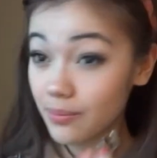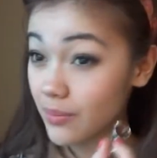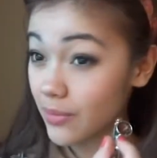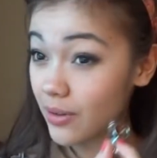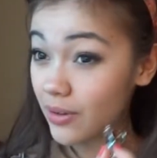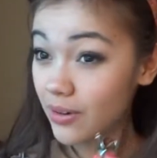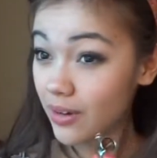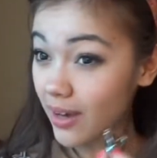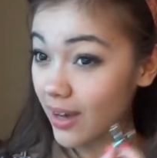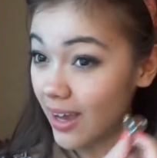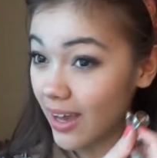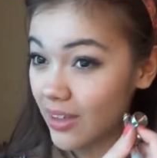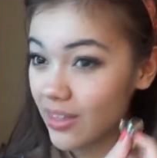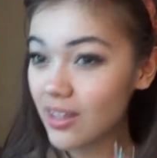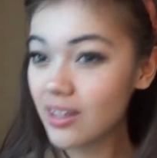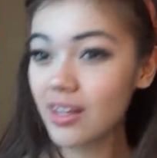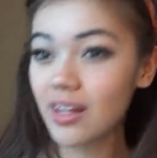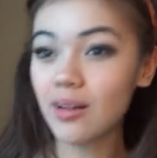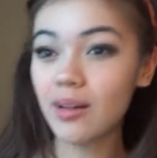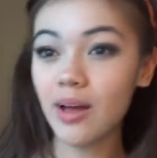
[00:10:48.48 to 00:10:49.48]
Okay, I
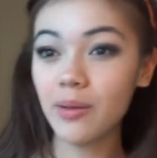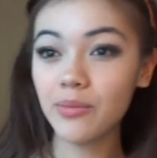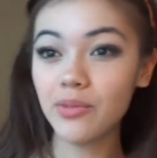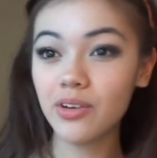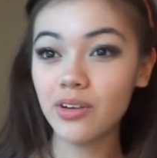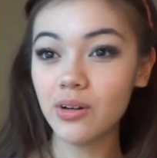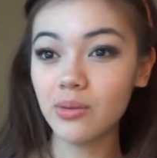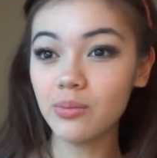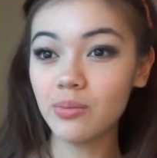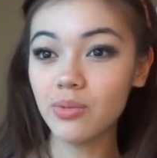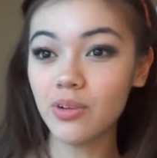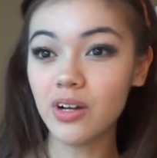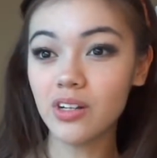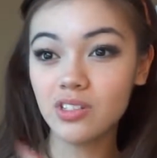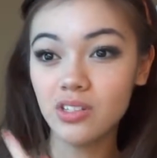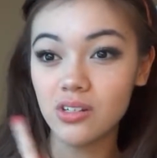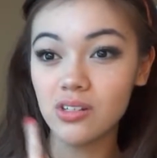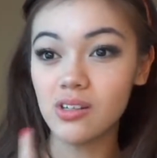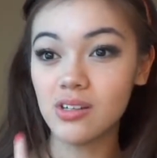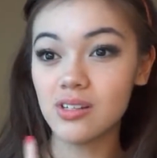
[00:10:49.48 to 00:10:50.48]
think I'm good on
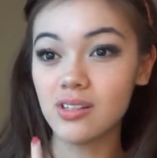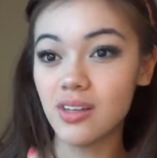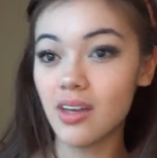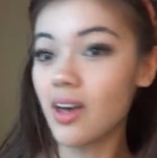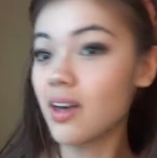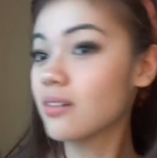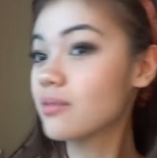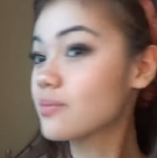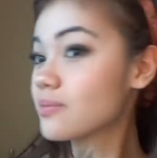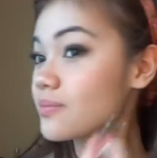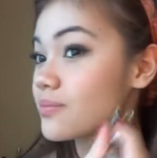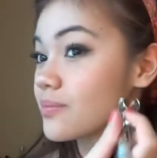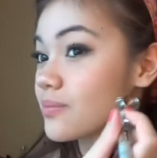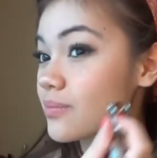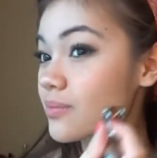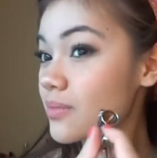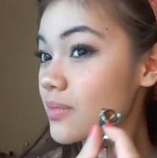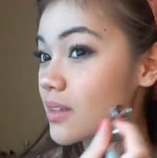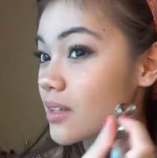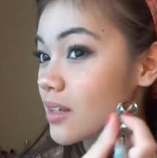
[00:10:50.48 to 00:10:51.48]
blush on this side.
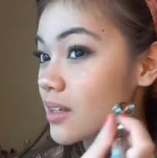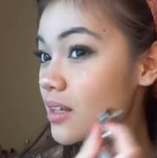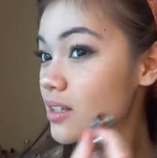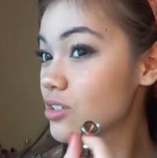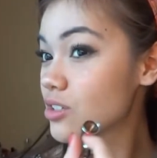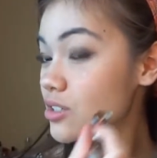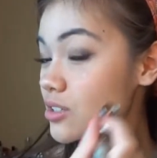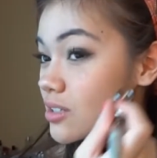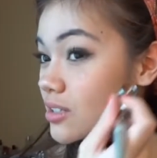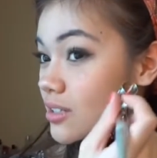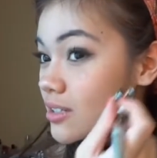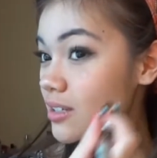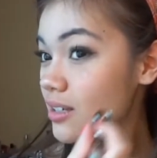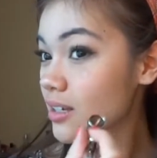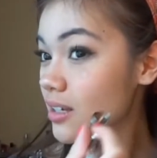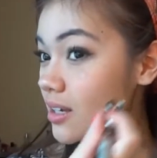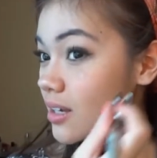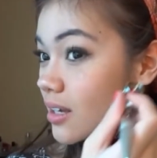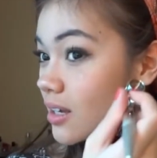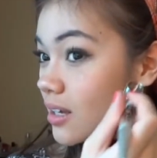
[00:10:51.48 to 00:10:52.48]
Let's just
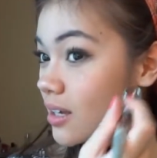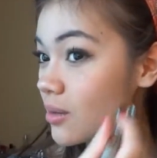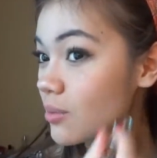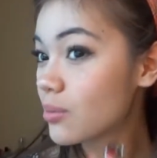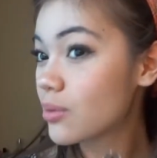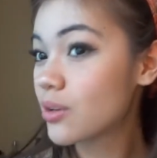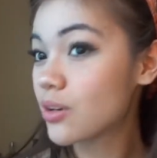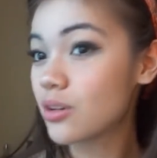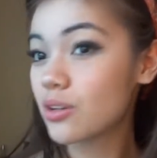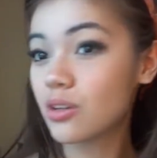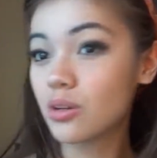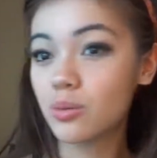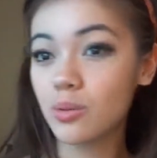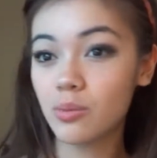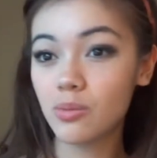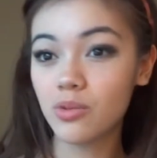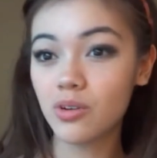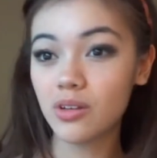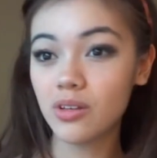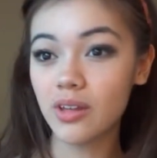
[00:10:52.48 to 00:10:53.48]
put a little bit
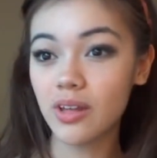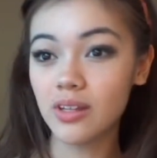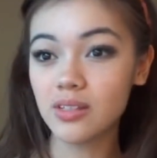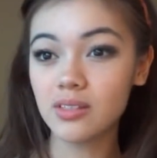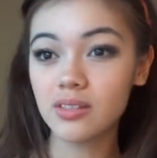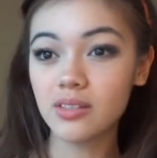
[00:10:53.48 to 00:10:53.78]
more on that